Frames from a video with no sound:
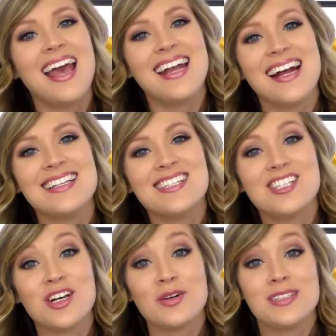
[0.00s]
Hey guys,
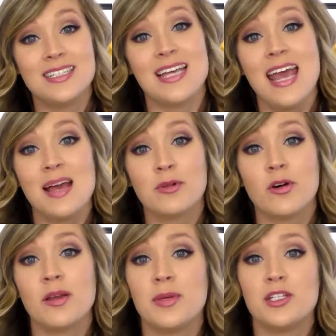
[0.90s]
so today I'm
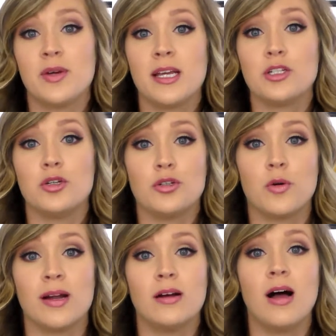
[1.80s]
going to be doing a
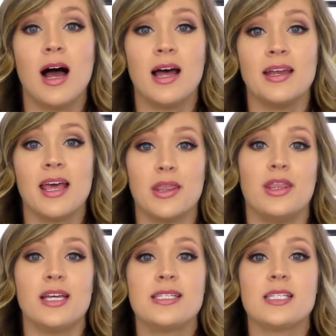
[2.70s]
tutorial on
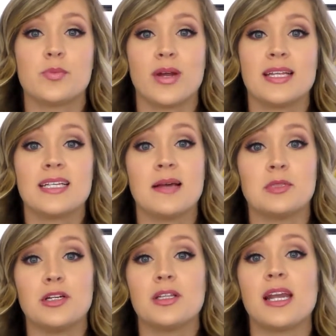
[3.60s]
this
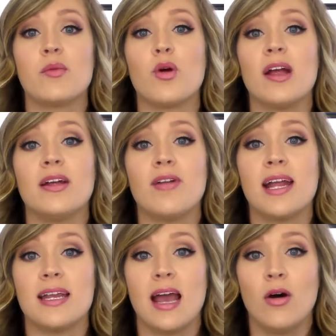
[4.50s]
springtime look that I'm wearing
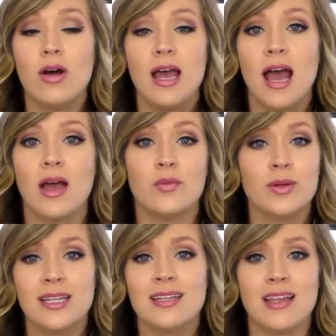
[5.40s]
right now. I
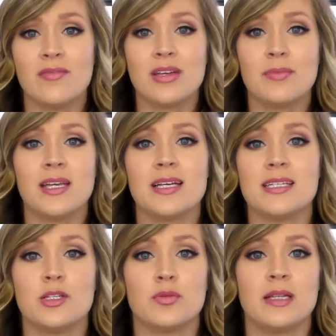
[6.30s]
really love it
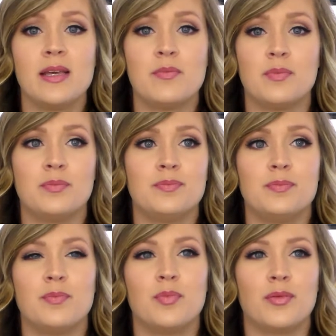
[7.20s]
because it's really
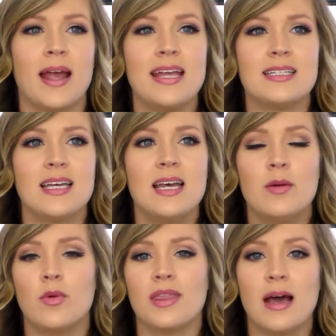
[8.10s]
bright
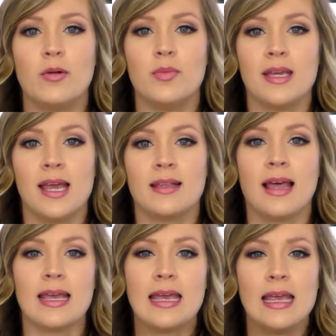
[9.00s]
without being
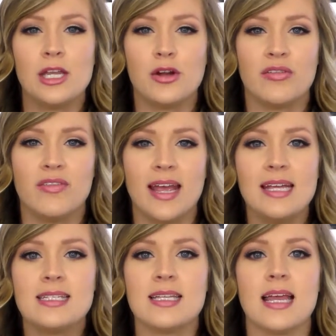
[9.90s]
like in your
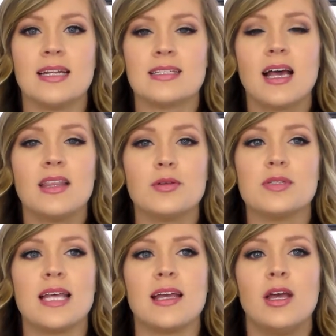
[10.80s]
face, and it's got
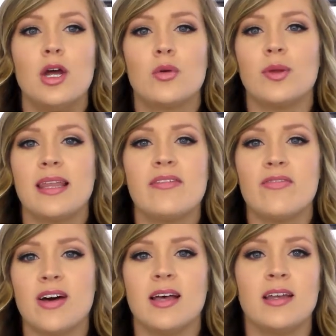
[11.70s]
those like really
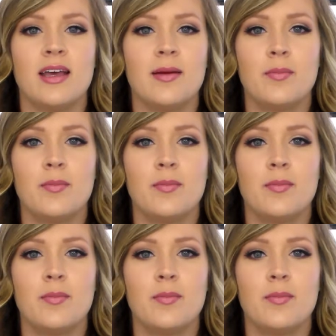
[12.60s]
fun